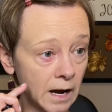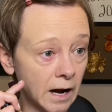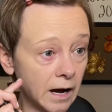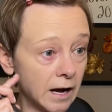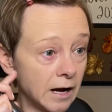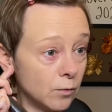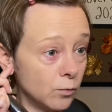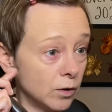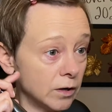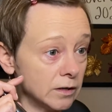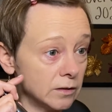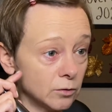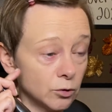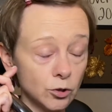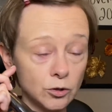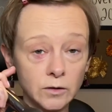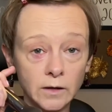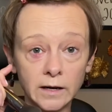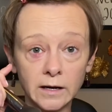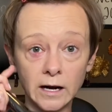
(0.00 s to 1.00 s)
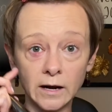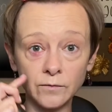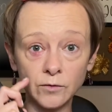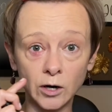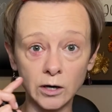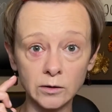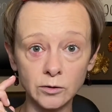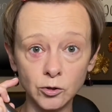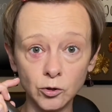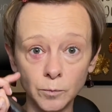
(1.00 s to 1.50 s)
I want to look like I've got
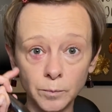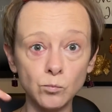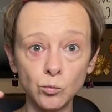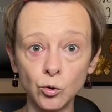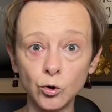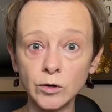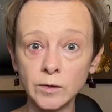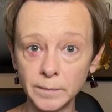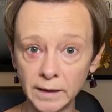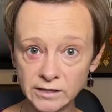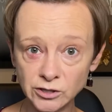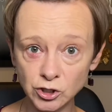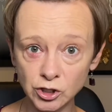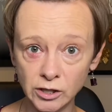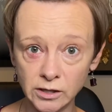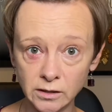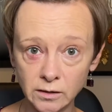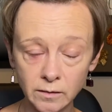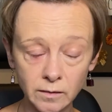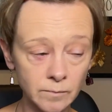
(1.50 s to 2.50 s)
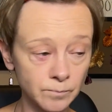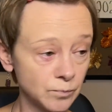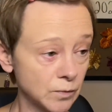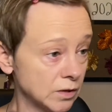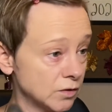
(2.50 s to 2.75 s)
a little bit more to my cheeks.